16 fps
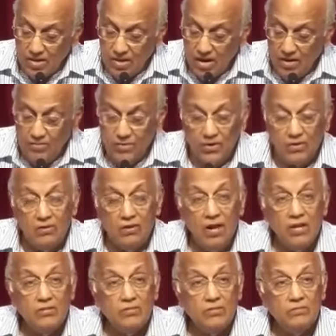I will
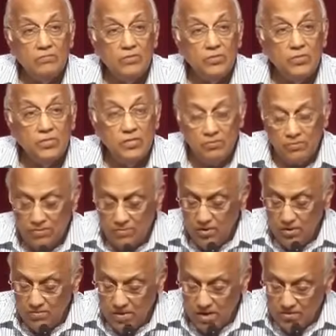grant him to sit with
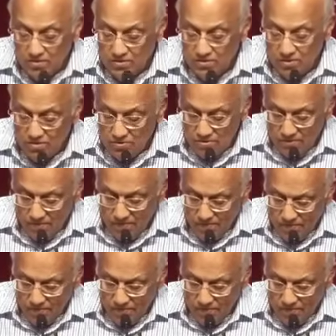me on my throne.